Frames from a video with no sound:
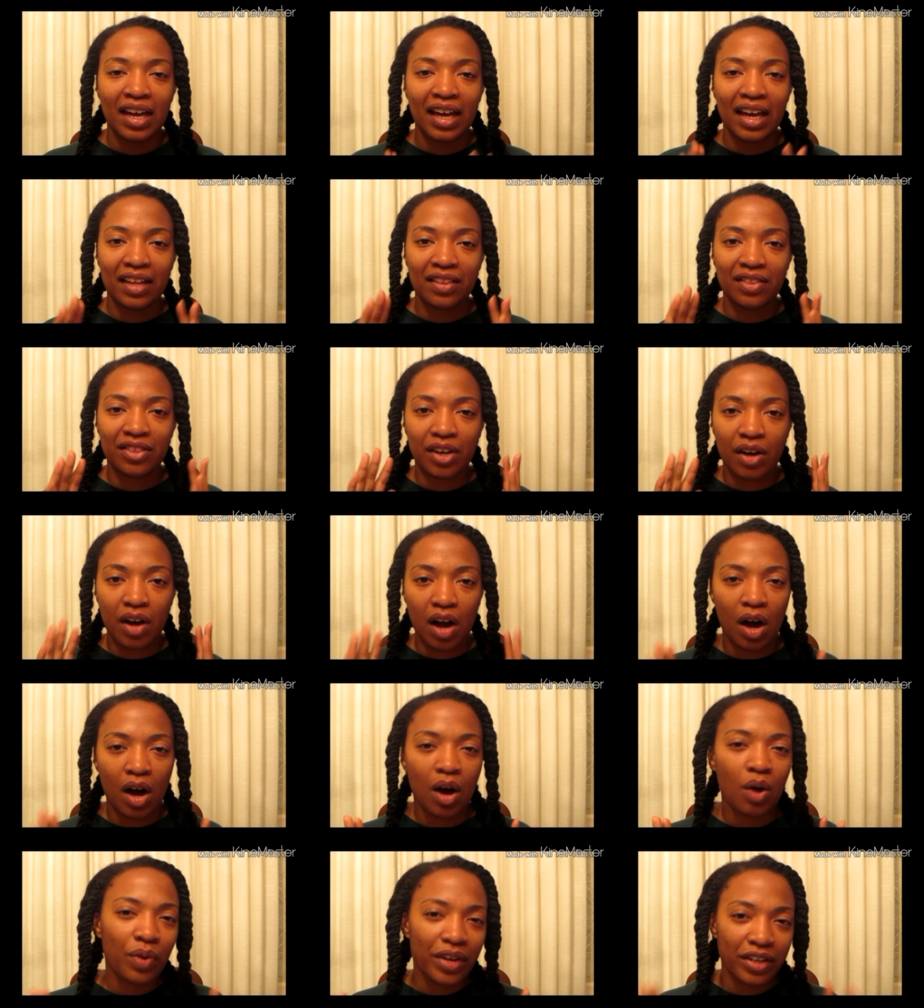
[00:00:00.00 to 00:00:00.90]
and
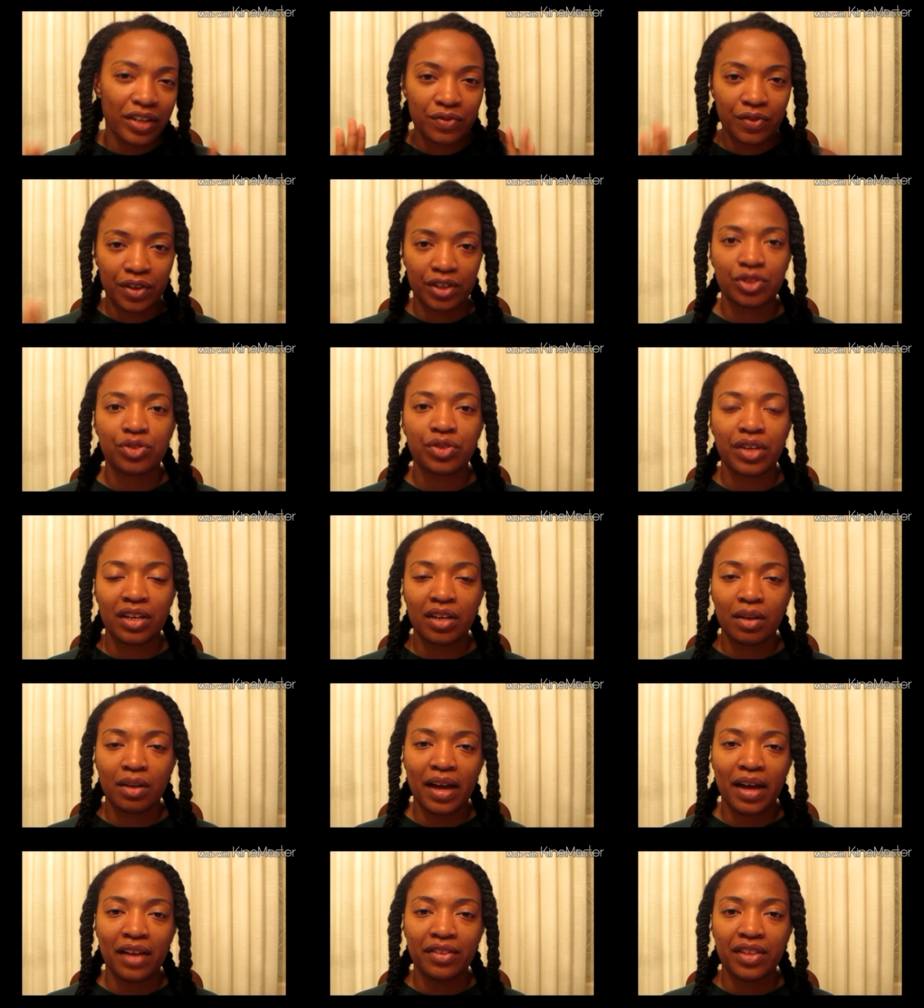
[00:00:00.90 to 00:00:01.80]
they're always
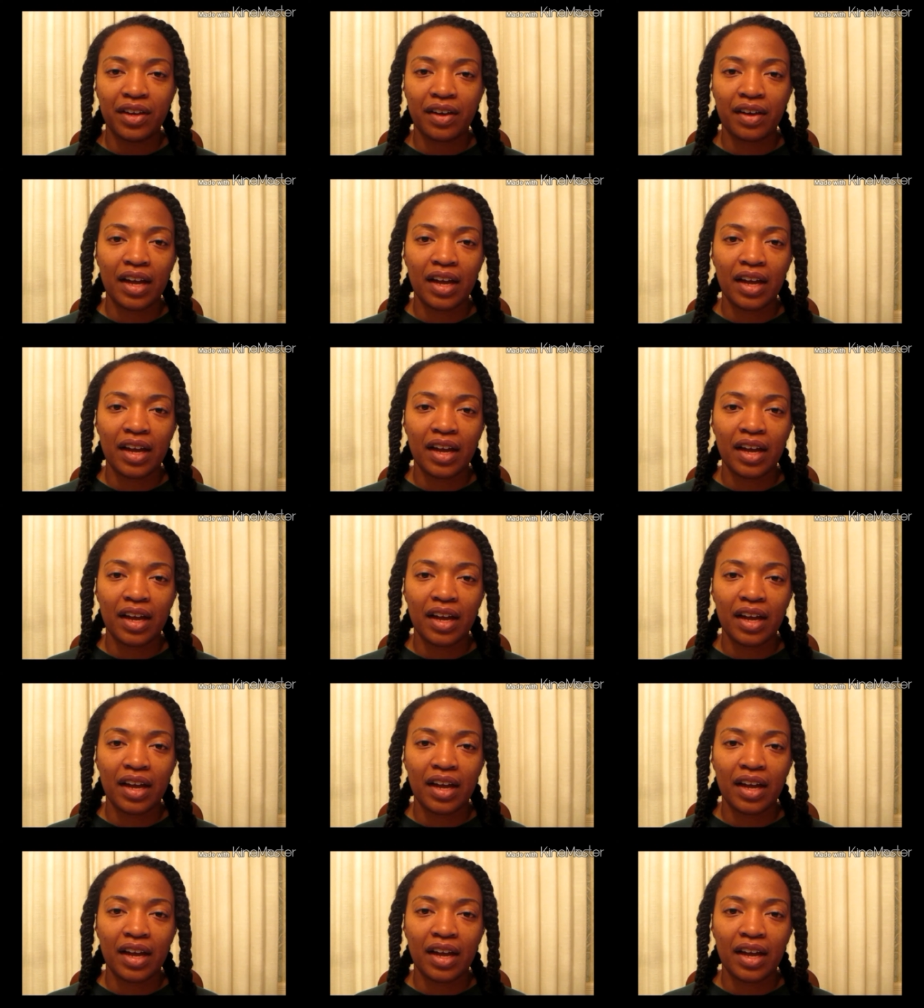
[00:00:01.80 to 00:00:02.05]
frustrated about their